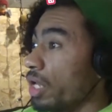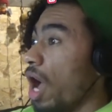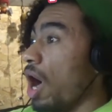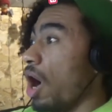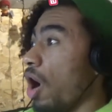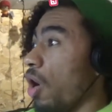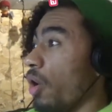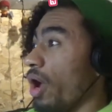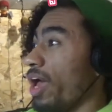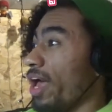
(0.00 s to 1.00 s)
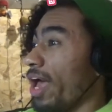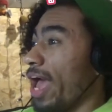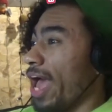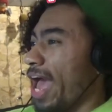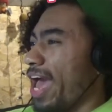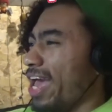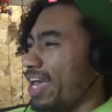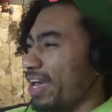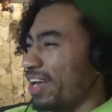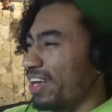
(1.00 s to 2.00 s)
Yo!
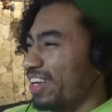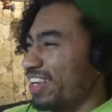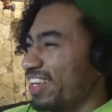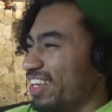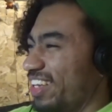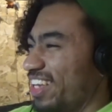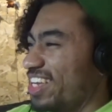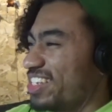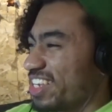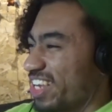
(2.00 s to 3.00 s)
Hey! Scenes were about. Easy.